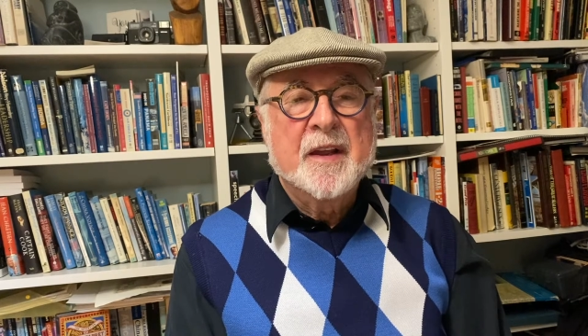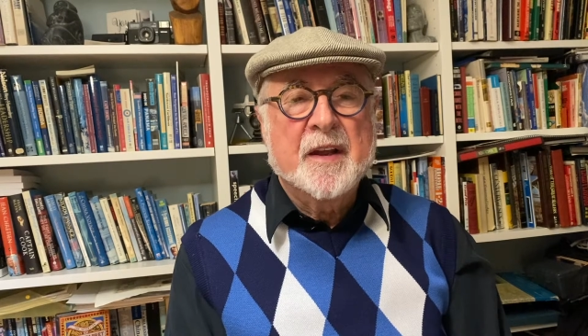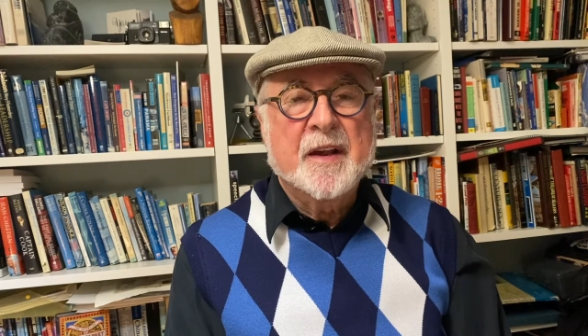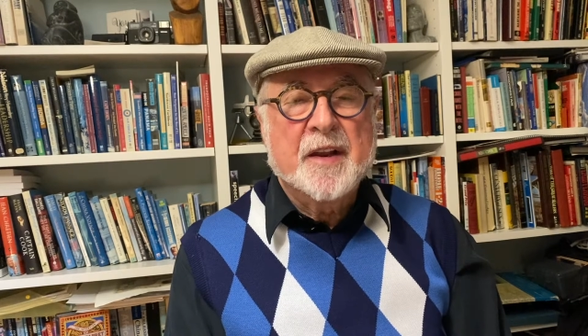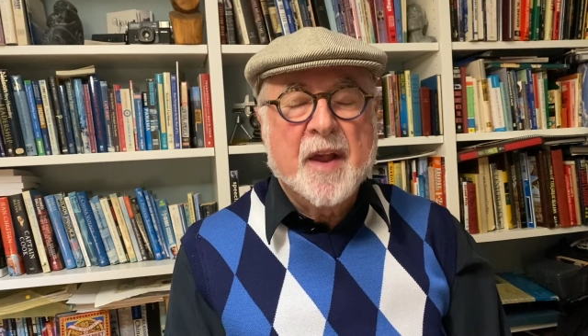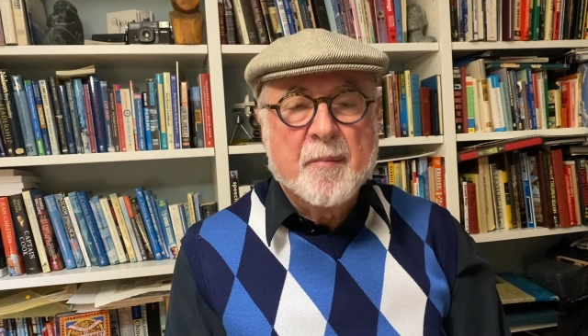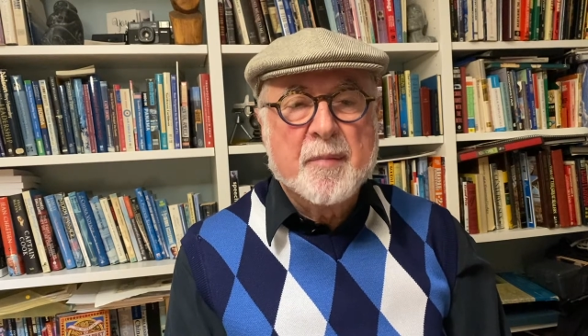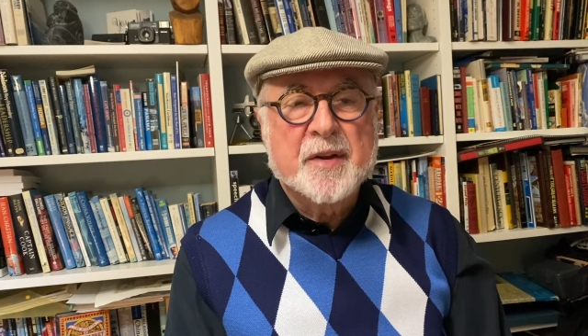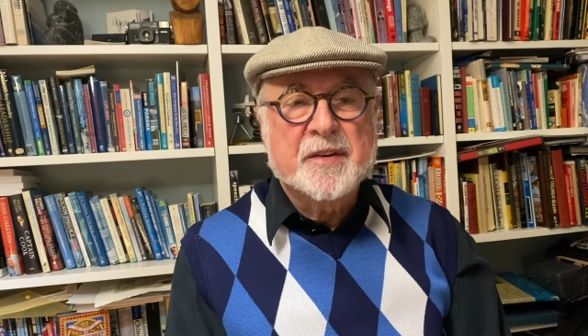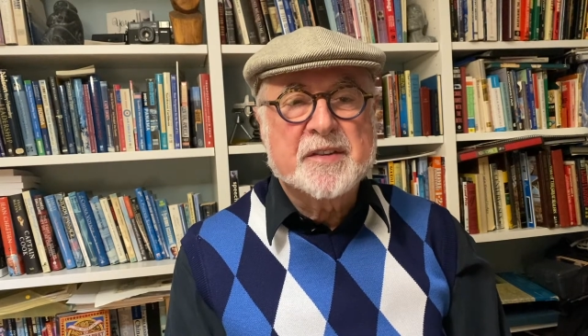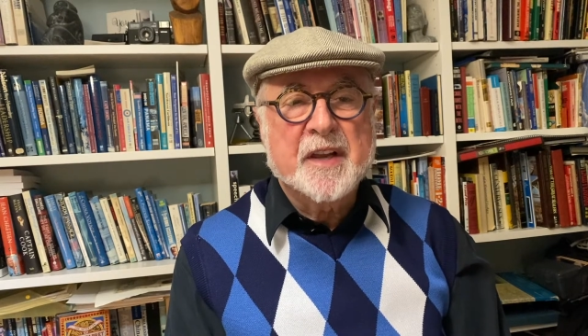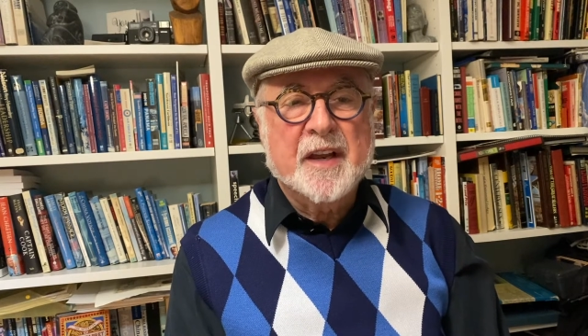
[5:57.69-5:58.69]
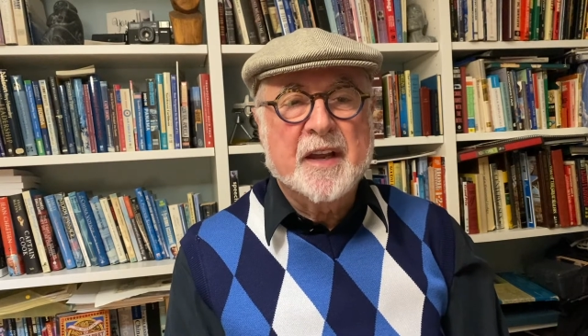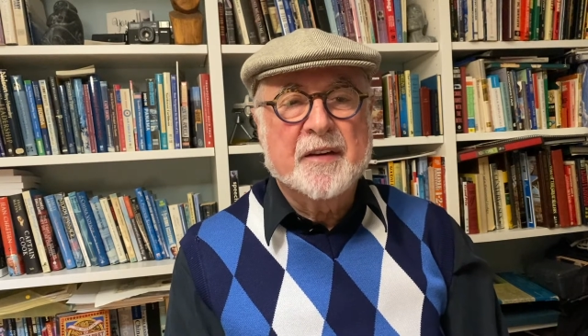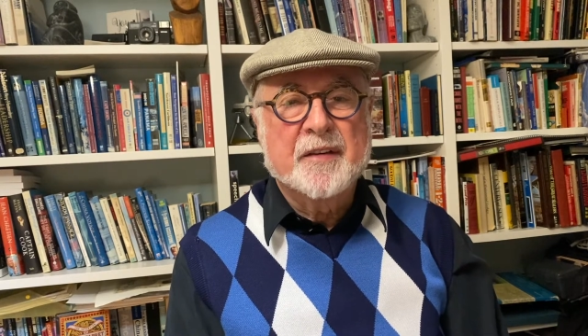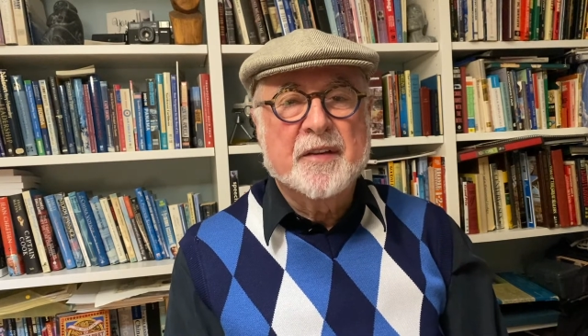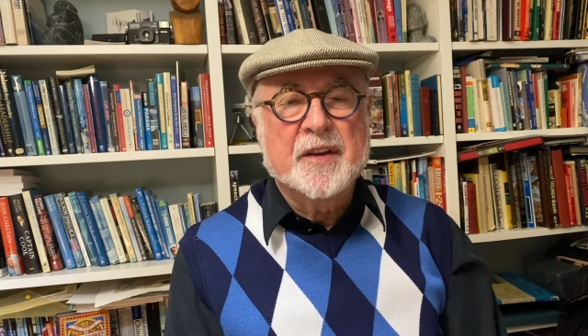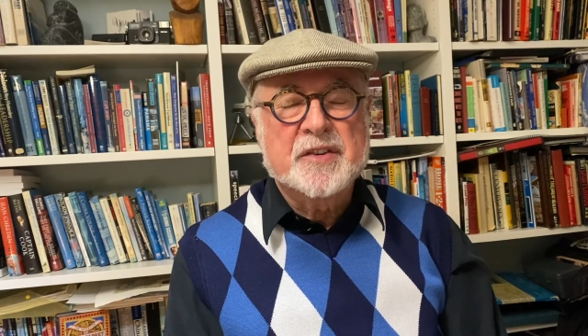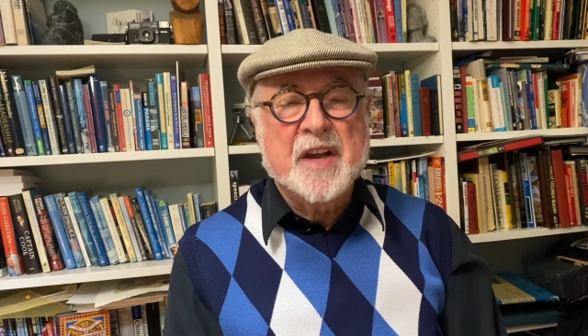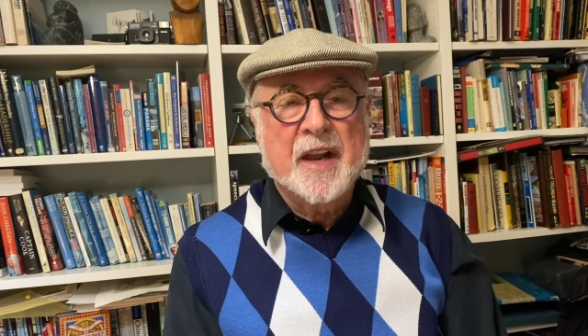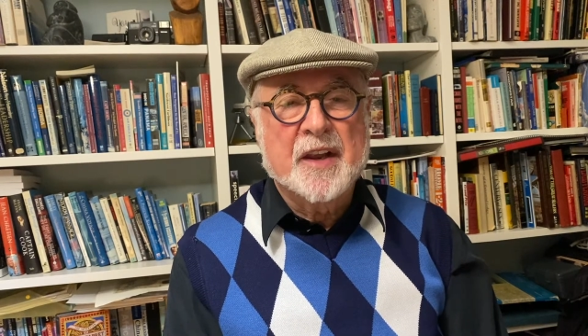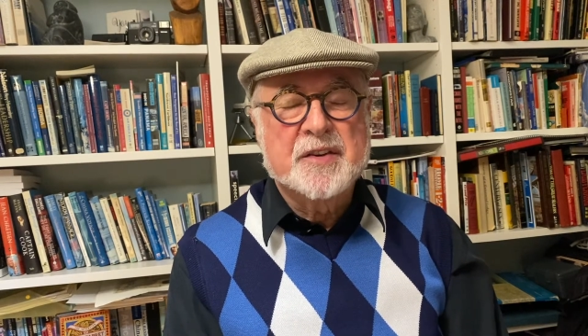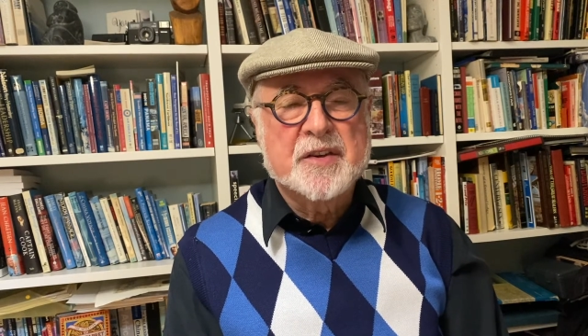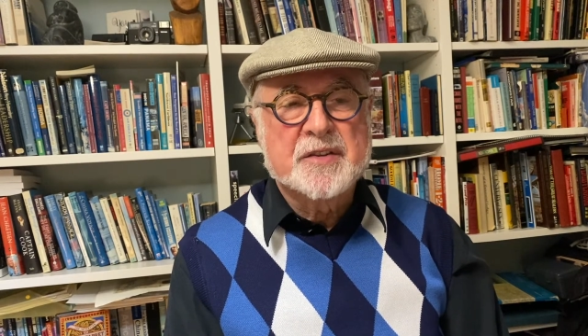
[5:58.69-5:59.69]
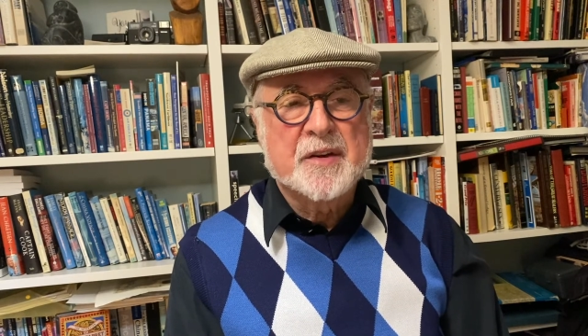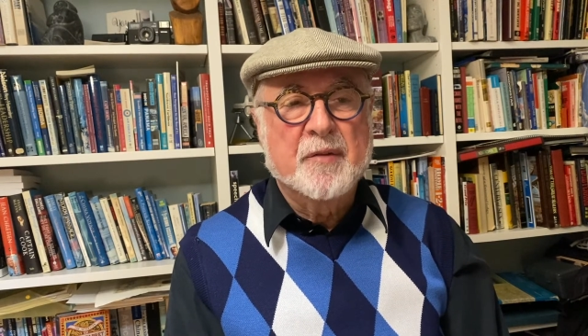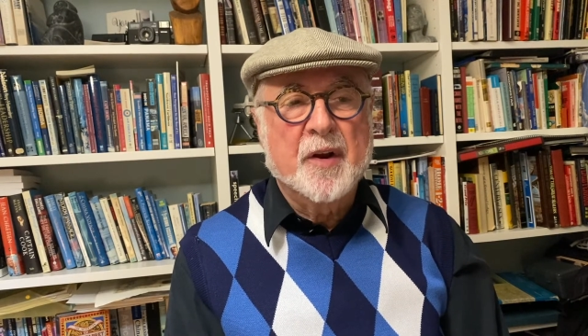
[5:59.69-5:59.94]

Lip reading: numbers and the challenges of